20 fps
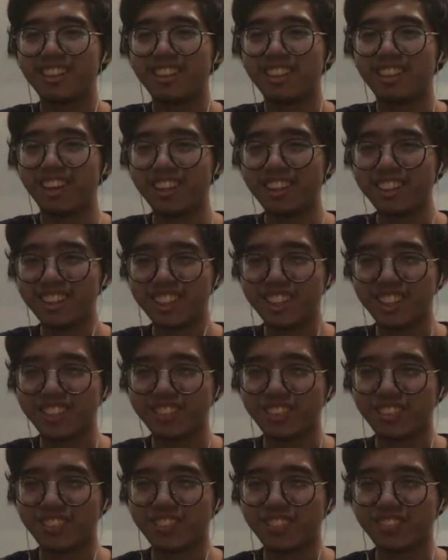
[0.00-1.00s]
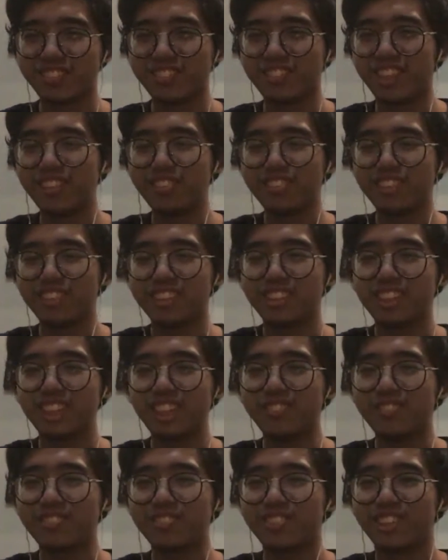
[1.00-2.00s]
launches from even
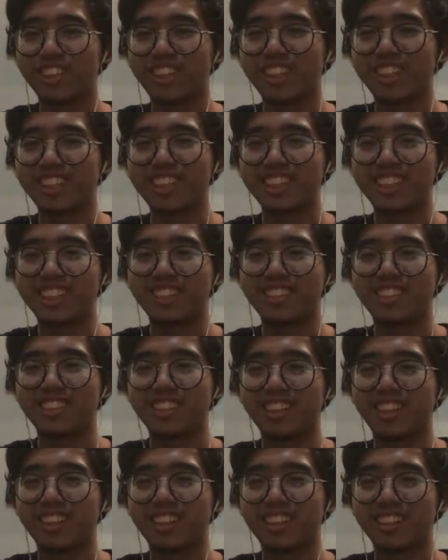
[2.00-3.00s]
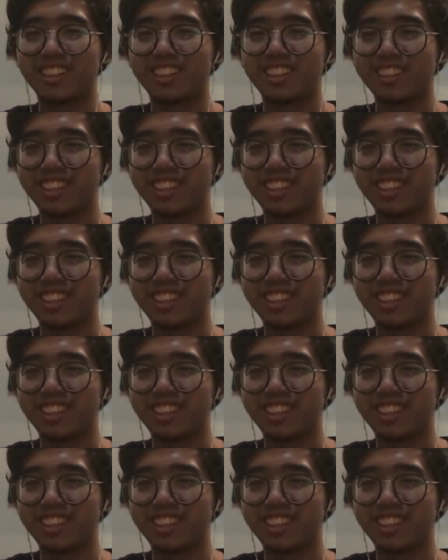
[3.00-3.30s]
deep range and it